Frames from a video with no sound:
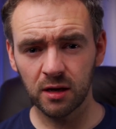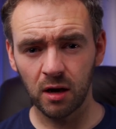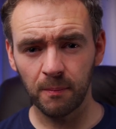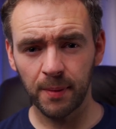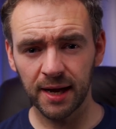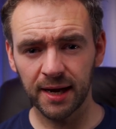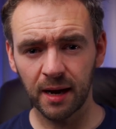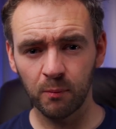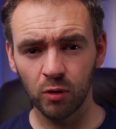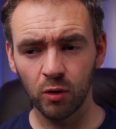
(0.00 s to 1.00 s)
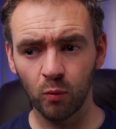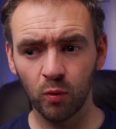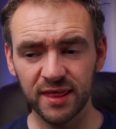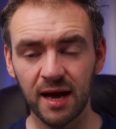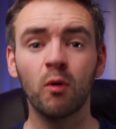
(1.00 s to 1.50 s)
a compact camera
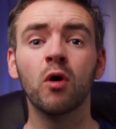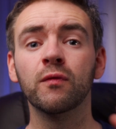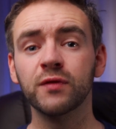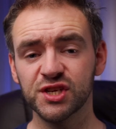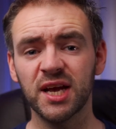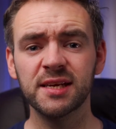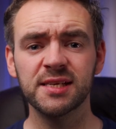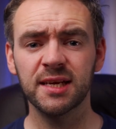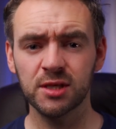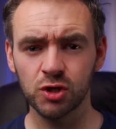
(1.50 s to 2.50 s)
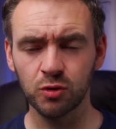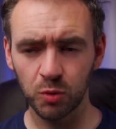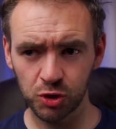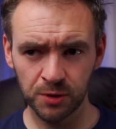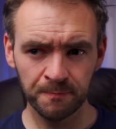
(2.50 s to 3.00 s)
without oversizing it too
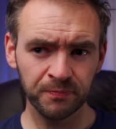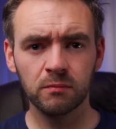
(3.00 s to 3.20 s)
much.